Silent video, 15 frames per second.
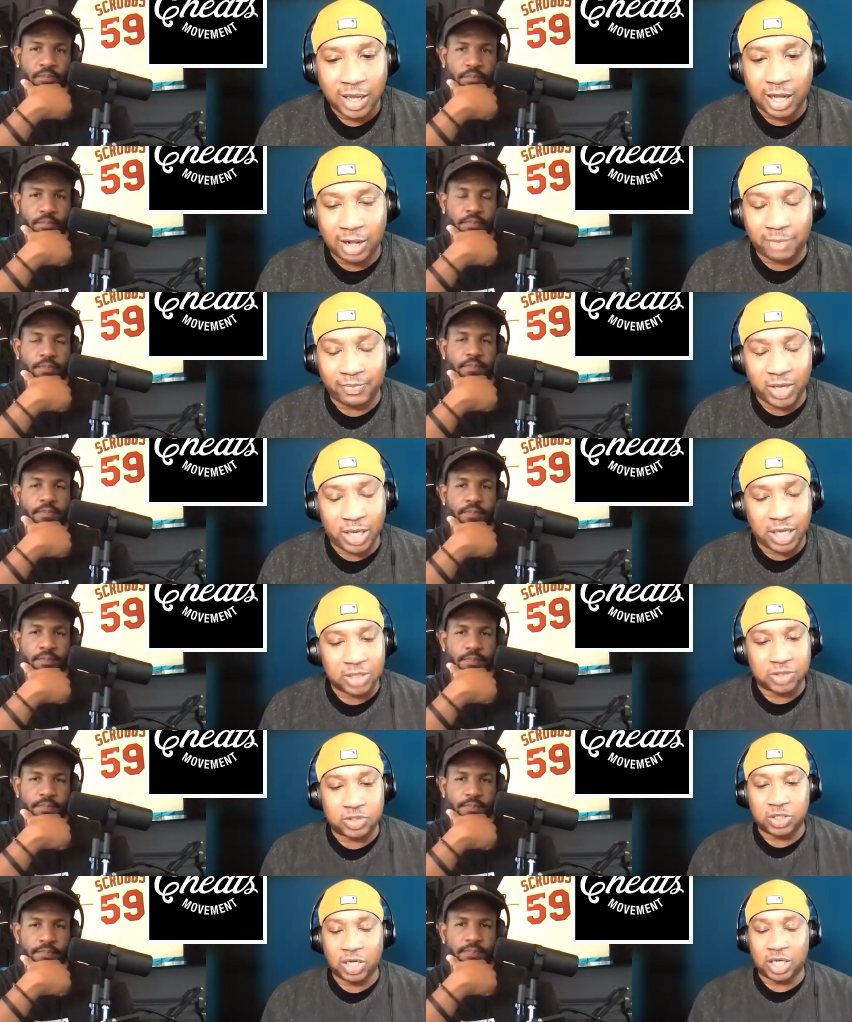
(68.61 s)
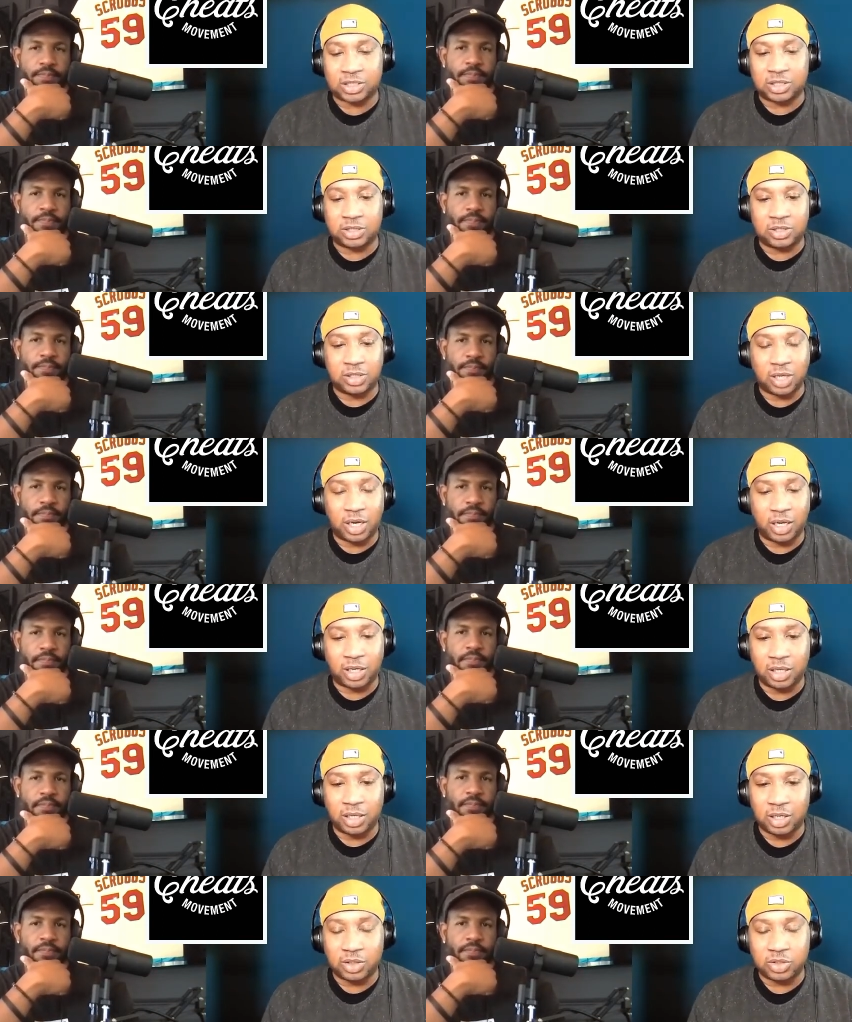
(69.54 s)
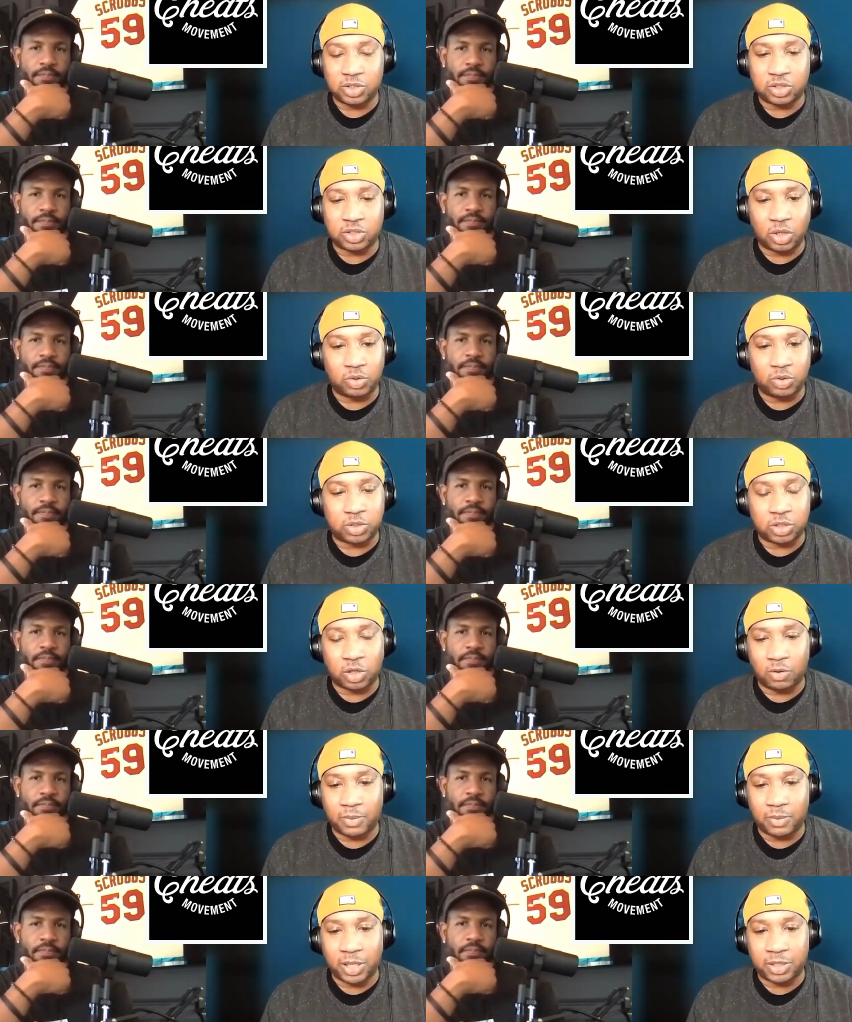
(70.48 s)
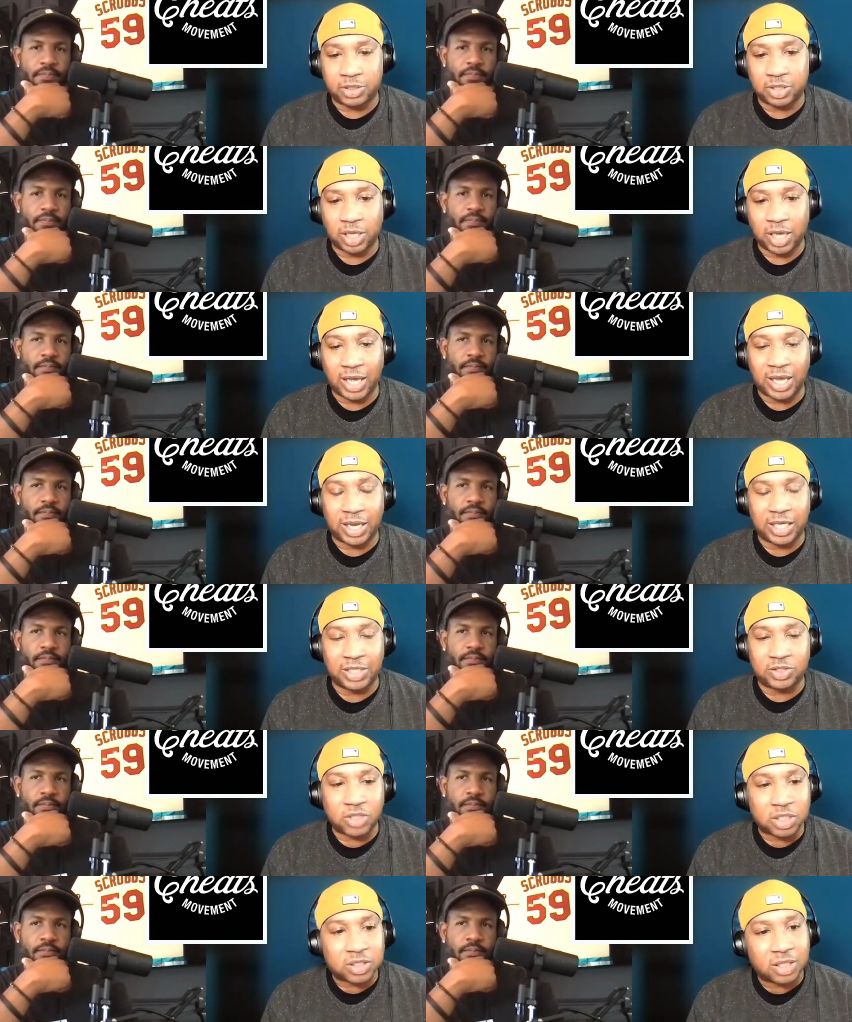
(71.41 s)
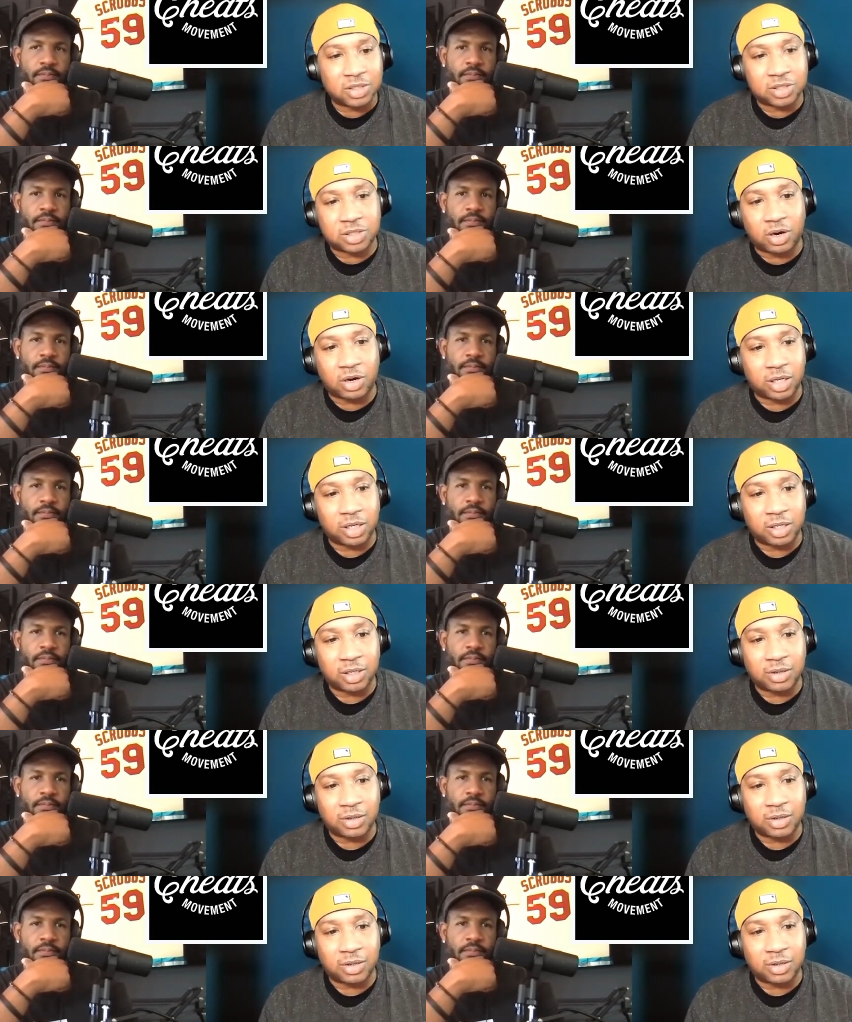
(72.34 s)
Speaker 1: Um, he has just done so, so much, and he's just getting started.